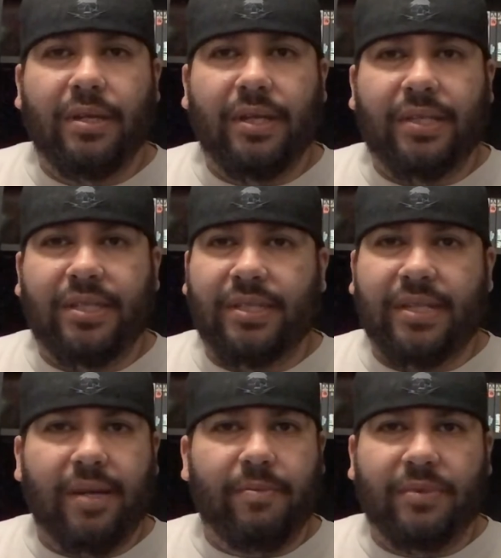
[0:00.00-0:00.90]
it's just
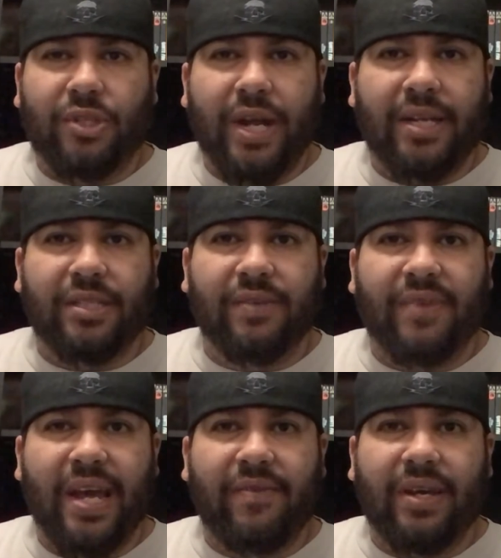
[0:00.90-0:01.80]
them trying to
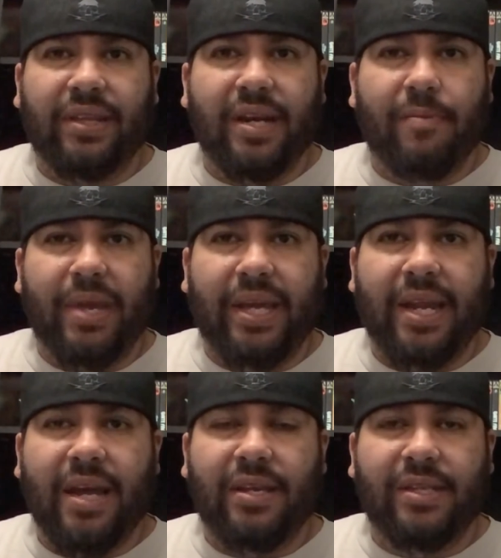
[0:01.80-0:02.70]
survive out there and make it
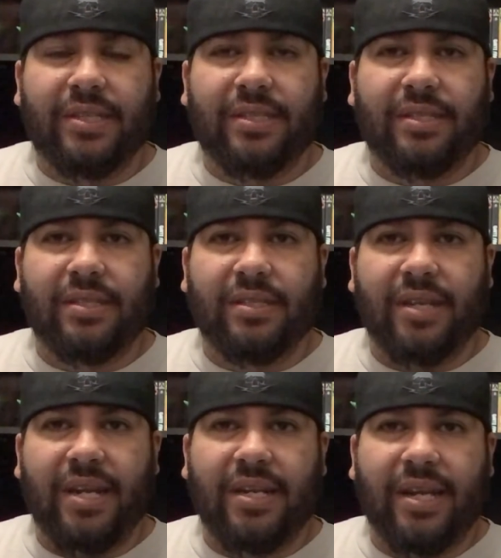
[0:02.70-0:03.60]
out of this
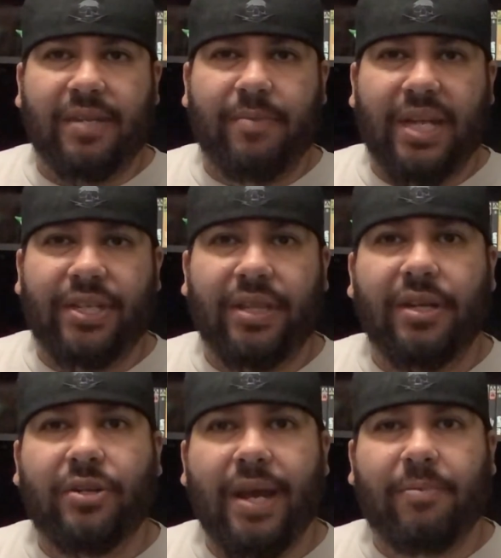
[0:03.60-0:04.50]
kind of like dimension they're
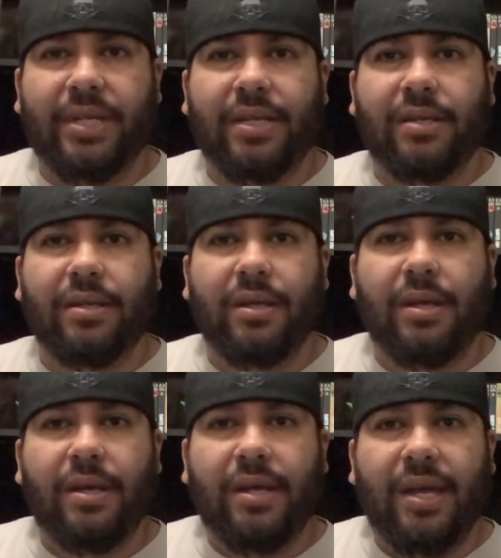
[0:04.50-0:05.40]
trapped in.
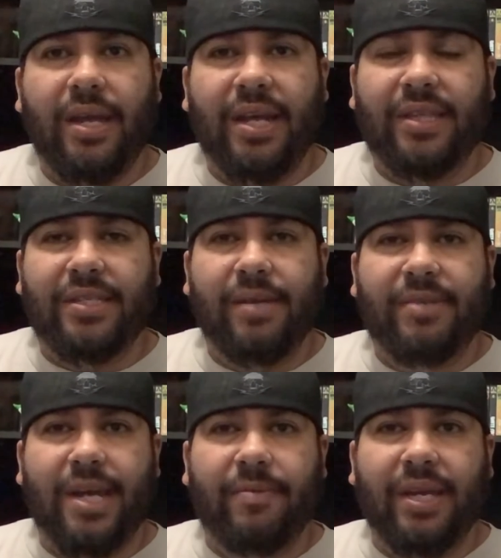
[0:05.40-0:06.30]
And at the same
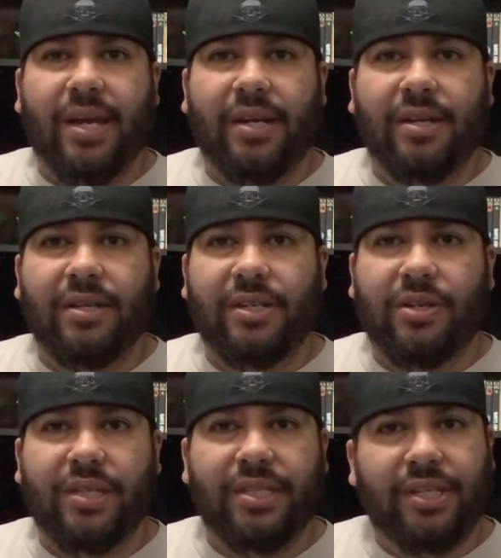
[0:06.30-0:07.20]
time, they got to learn to
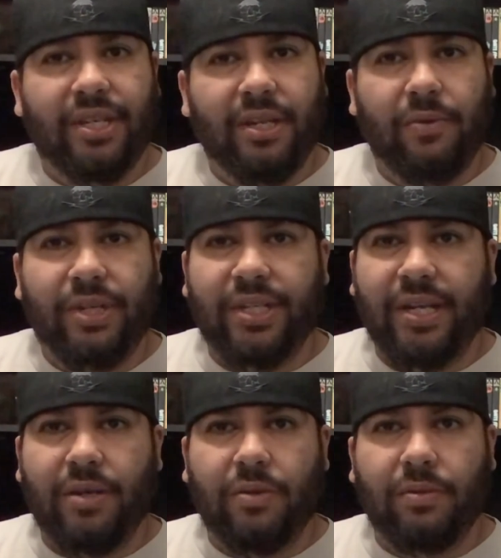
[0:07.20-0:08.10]
trust each other, which they
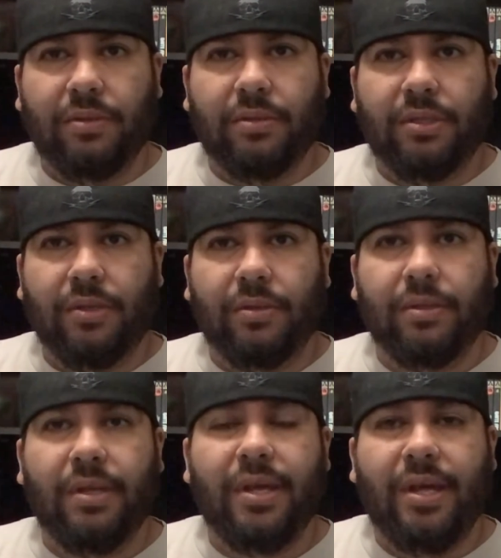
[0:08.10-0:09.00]
don't. So
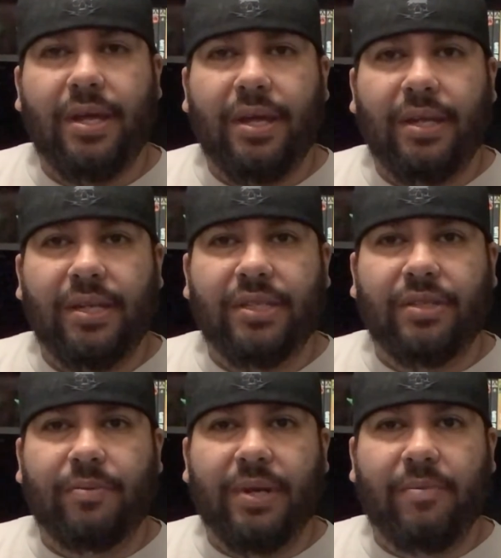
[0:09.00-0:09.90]
leads
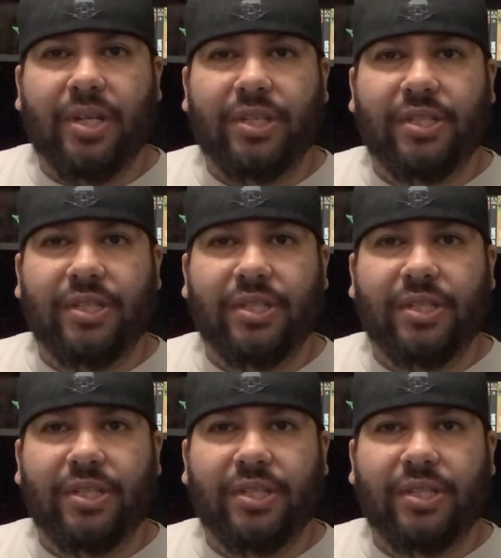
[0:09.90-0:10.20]
to pretty much a